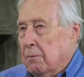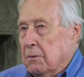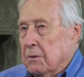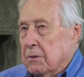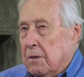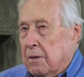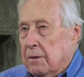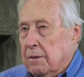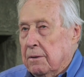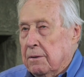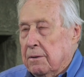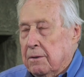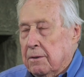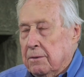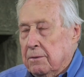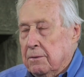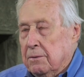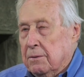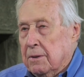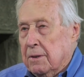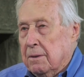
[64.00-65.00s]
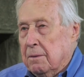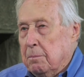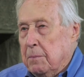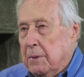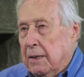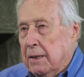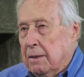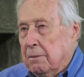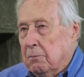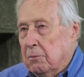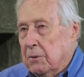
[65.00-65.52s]
I was honored to
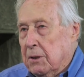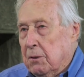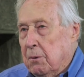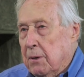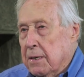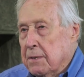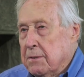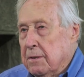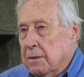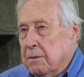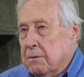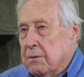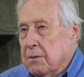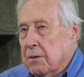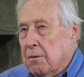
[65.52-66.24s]
be requested,